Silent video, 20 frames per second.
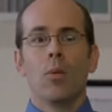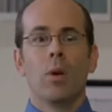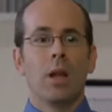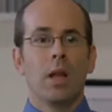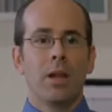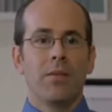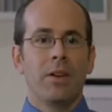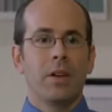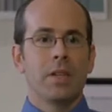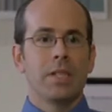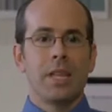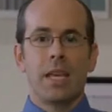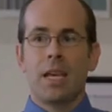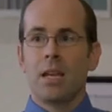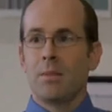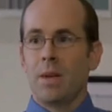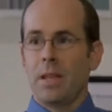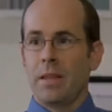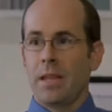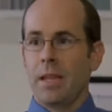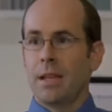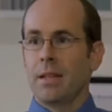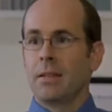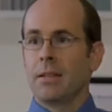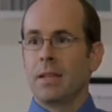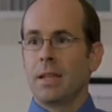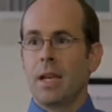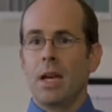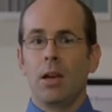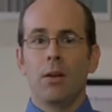Well, I'm very sad about that.
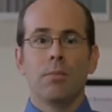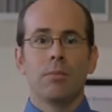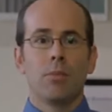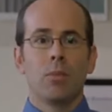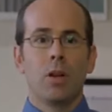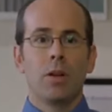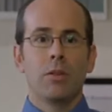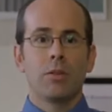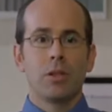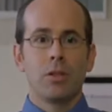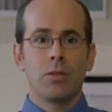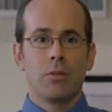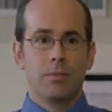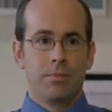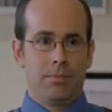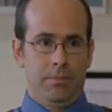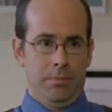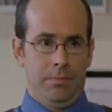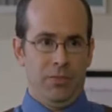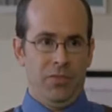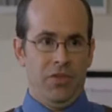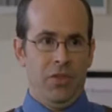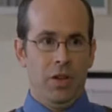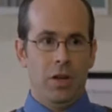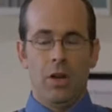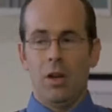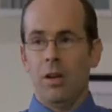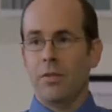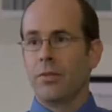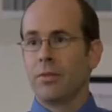Now, why don't you
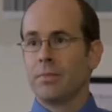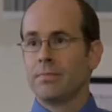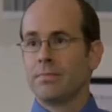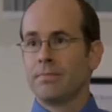fuck off?